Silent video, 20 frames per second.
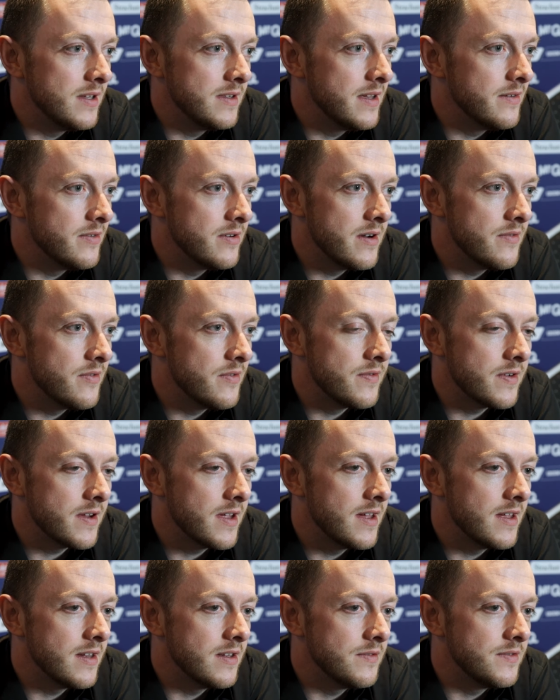I'll never, ever
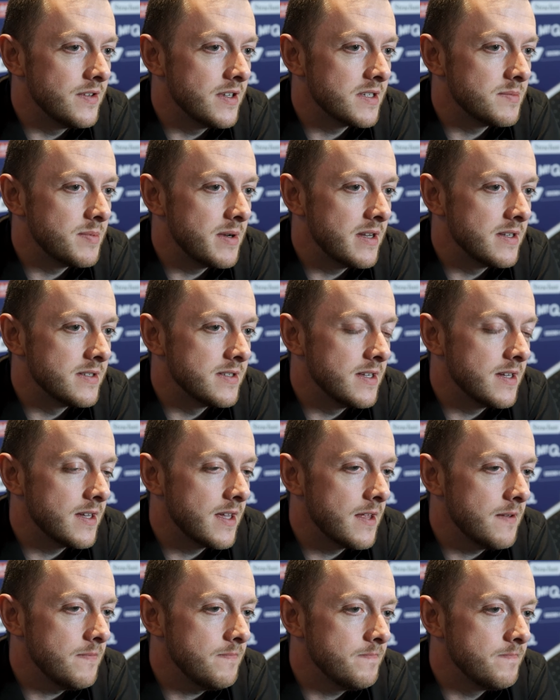forget. I'd love to experience that
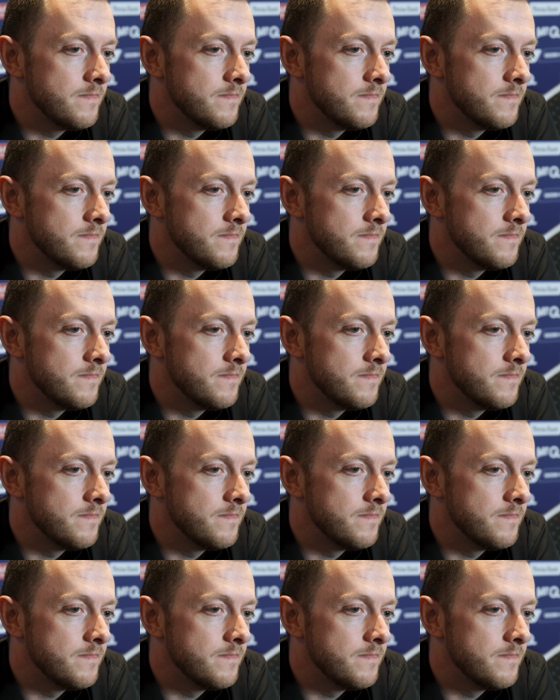again.